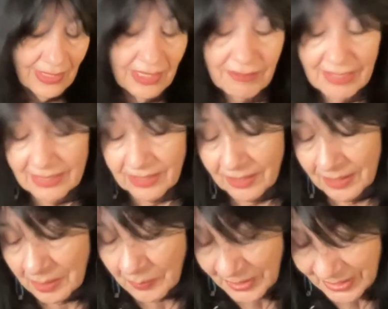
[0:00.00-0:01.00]
Anyway, it's
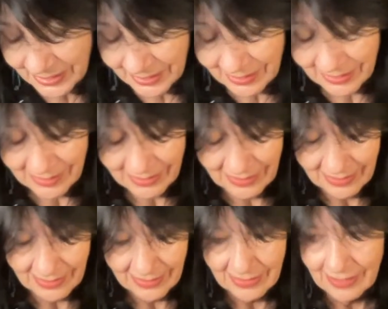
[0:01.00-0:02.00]
good to be here
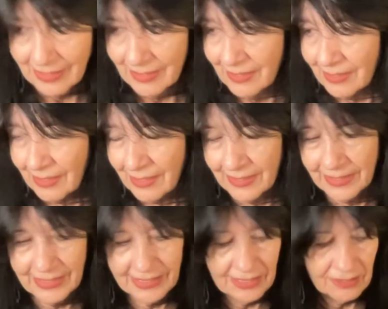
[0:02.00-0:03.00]
on
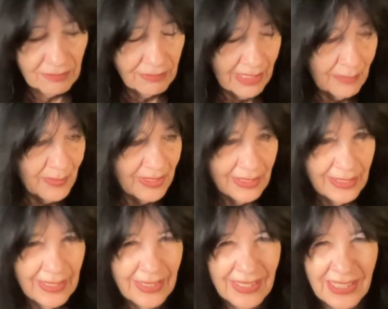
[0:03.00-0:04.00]
this
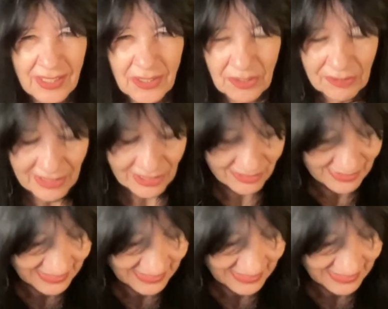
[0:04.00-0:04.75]
rapidly heading into winter